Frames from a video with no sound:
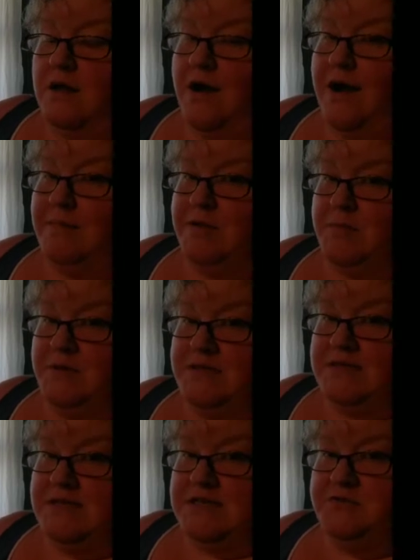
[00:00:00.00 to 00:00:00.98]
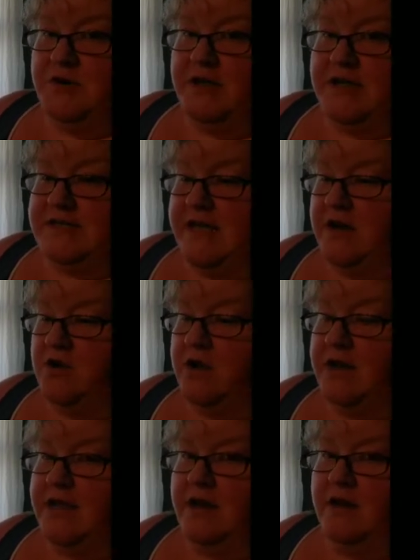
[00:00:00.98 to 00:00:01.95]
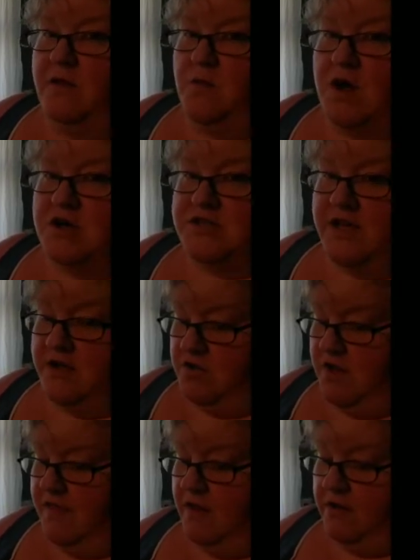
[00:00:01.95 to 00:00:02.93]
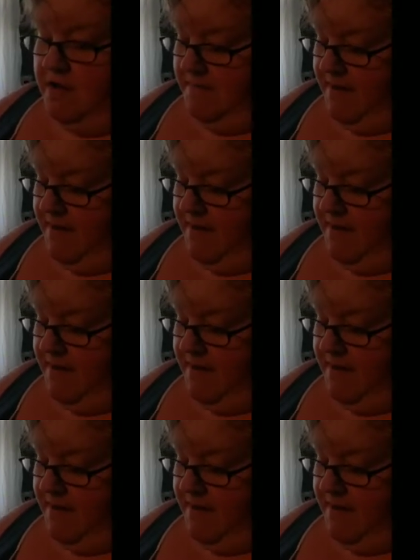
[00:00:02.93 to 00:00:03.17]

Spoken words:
Alright, I'm going to put this in a different container and get it on the wash cycle, and then I'll come